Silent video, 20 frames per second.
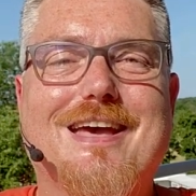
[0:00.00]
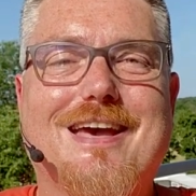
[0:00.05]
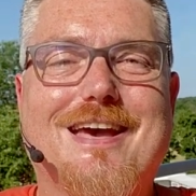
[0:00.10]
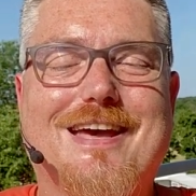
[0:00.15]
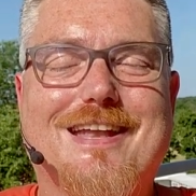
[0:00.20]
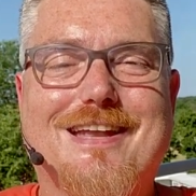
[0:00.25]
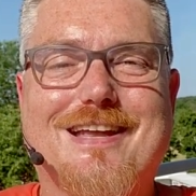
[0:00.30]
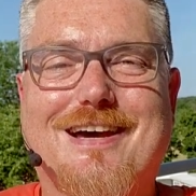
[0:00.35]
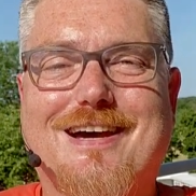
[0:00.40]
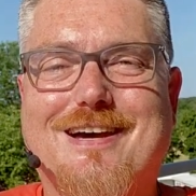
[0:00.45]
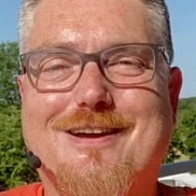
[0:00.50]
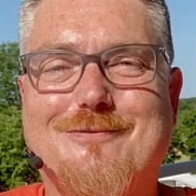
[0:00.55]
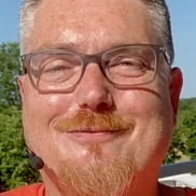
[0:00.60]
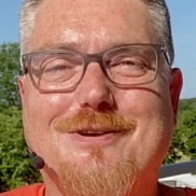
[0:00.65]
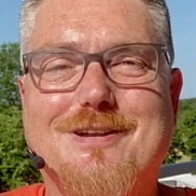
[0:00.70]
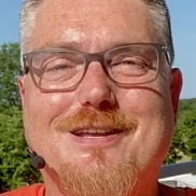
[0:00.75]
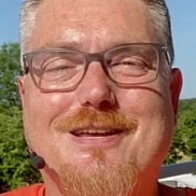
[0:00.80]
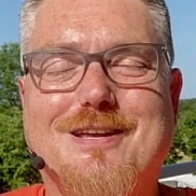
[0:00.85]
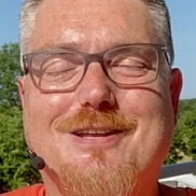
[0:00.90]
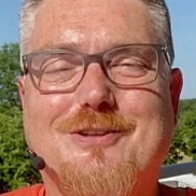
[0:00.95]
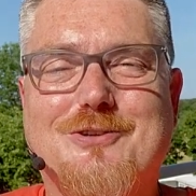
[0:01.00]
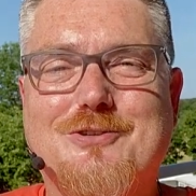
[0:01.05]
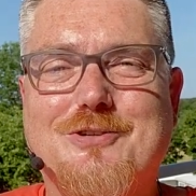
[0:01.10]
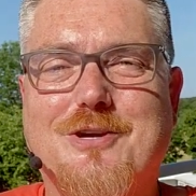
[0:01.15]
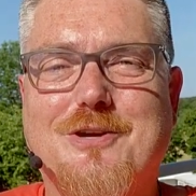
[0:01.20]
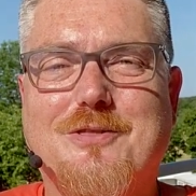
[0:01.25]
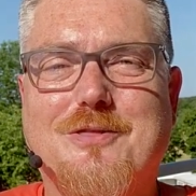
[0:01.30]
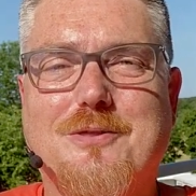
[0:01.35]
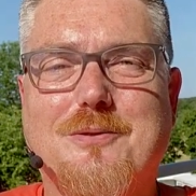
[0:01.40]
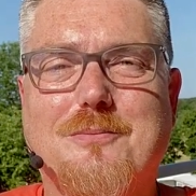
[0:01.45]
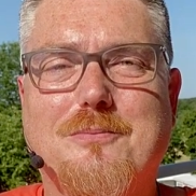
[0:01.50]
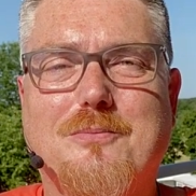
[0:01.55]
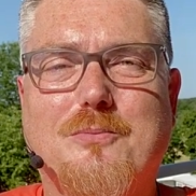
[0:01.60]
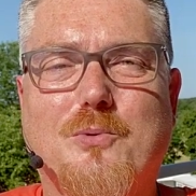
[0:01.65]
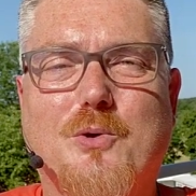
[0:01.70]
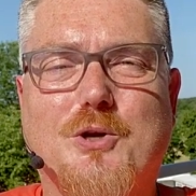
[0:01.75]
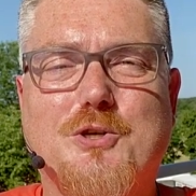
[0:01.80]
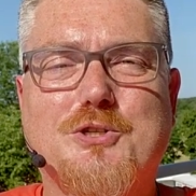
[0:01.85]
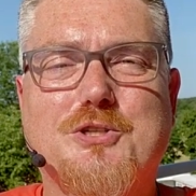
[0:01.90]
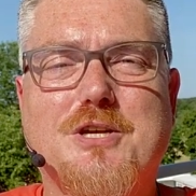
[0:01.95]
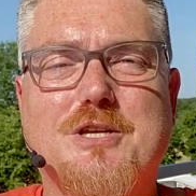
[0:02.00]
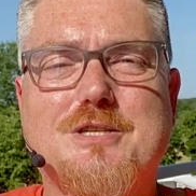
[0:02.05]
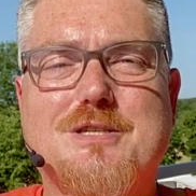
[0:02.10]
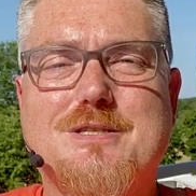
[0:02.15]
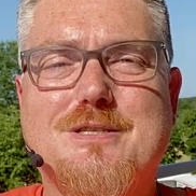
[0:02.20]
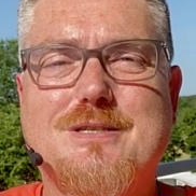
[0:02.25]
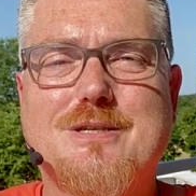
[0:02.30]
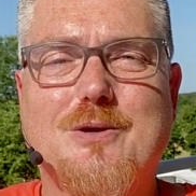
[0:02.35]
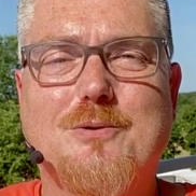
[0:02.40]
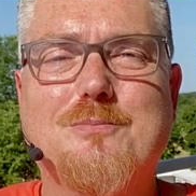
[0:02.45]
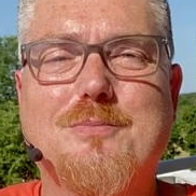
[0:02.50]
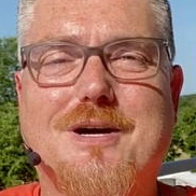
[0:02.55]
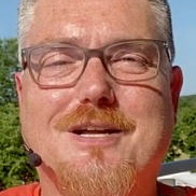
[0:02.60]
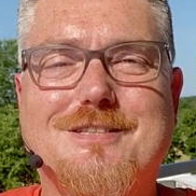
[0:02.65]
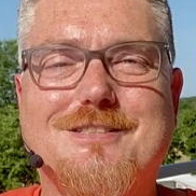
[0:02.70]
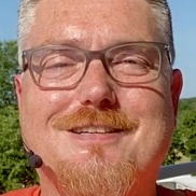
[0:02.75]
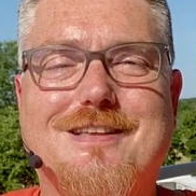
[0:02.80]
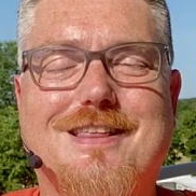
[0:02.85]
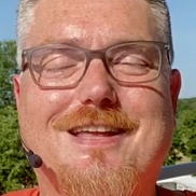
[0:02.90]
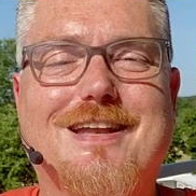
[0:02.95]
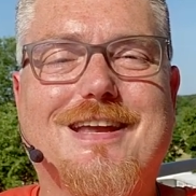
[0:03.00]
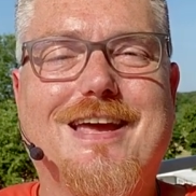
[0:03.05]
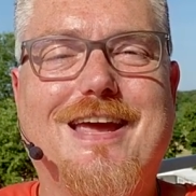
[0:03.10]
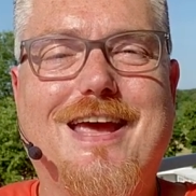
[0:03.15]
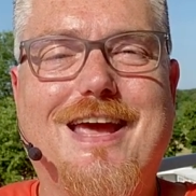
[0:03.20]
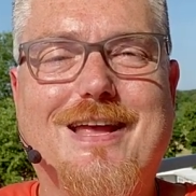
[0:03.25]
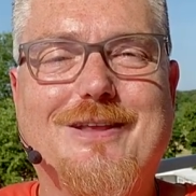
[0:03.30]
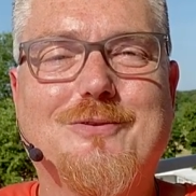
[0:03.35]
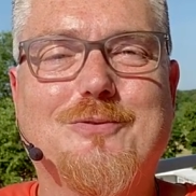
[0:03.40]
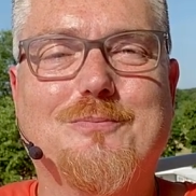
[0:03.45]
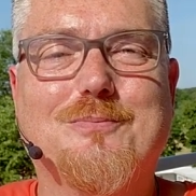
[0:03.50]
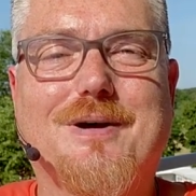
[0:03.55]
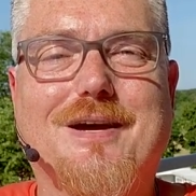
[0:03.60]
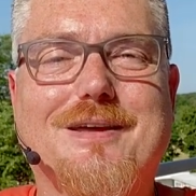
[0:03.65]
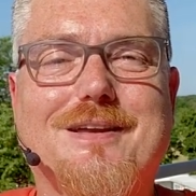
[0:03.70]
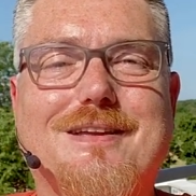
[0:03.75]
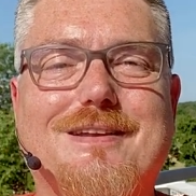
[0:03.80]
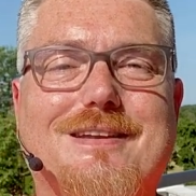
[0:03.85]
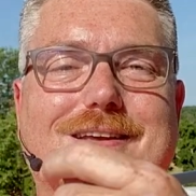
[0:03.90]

and I really enjoyed the watch so much that I had to buy it,